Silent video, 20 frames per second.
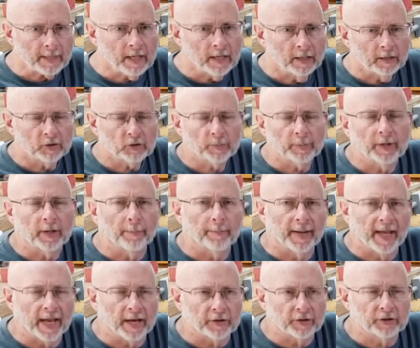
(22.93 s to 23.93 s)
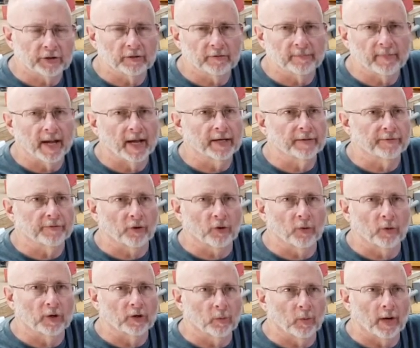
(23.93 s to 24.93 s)
It's been a passion of mine for
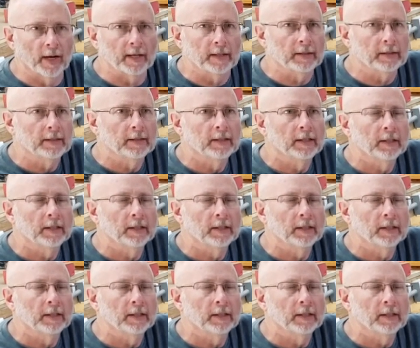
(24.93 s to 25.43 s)
quite a while.